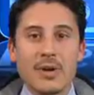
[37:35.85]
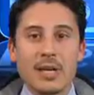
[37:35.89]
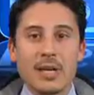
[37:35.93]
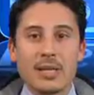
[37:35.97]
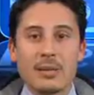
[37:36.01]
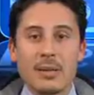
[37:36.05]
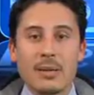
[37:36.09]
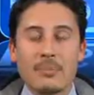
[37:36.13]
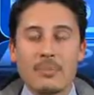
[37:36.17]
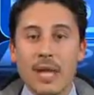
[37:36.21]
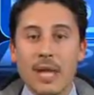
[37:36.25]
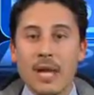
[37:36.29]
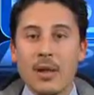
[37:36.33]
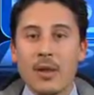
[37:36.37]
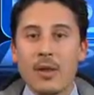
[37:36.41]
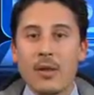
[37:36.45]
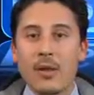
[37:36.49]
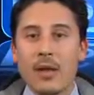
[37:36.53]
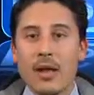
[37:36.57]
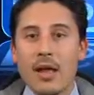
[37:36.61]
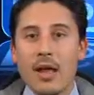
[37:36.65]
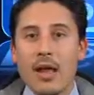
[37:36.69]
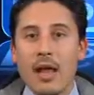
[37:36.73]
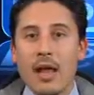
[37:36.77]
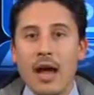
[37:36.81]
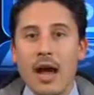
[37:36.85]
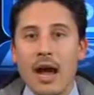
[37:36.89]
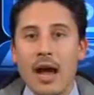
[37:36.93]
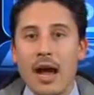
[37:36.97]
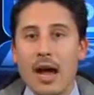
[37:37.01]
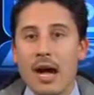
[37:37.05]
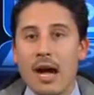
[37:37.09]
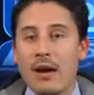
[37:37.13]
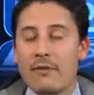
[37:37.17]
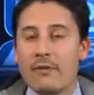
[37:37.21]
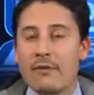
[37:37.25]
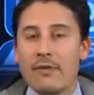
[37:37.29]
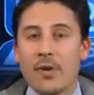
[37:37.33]
a direct mail,
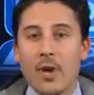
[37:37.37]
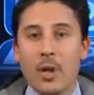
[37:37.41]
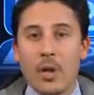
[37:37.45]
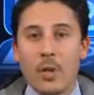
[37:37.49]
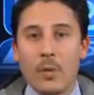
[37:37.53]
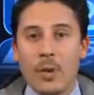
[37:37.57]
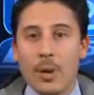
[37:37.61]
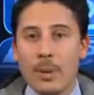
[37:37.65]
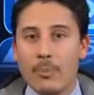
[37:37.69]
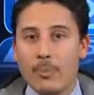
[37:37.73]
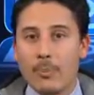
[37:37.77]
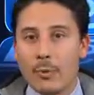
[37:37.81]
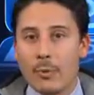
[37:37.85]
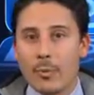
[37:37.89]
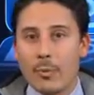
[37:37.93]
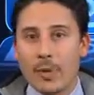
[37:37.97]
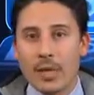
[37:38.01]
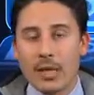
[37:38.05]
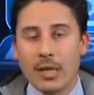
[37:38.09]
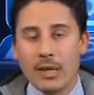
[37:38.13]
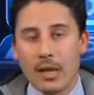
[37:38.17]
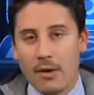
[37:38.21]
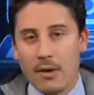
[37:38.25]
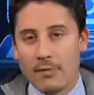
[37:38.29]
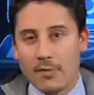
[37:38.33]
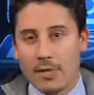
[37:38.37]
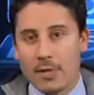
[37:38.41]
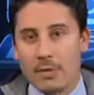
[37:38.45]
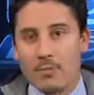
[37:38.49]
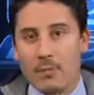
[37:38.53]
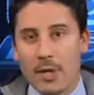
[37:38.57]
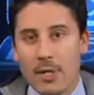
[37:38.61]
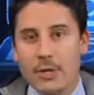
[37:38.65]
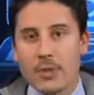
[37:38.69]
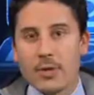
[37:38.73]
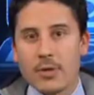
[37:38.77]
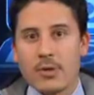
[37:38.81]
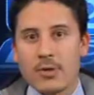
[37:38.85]
a follow-up would be, obviously
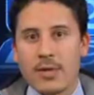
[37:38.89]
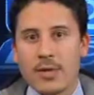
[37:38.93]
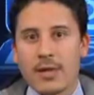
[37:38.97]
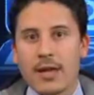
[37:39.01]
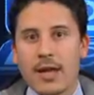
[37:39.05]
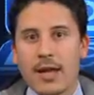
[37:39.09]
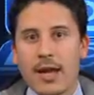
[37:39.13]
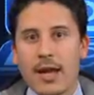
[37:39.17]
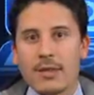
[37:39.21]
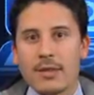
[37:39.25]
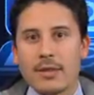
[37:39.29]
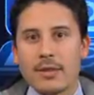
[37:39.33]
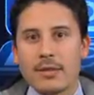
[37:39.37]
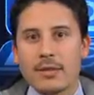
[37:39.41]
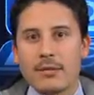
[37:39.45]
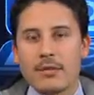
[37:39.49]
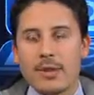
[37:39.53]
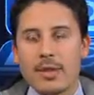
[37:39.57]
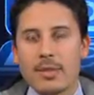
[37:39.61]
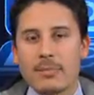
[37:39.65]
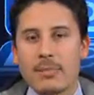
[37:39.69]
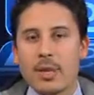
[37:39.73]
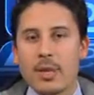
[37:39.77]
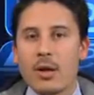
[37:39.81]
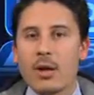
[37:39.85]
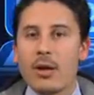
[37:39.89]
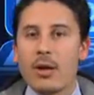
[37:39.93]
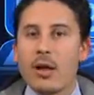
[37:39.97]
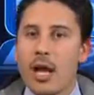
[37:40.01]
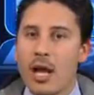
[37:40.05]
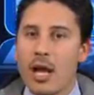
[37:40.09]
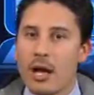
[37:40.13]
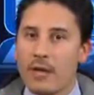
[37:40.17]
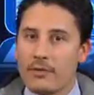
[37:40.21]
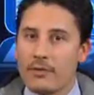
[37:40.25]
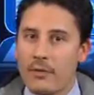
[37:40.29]
make sure that they got the direct mail.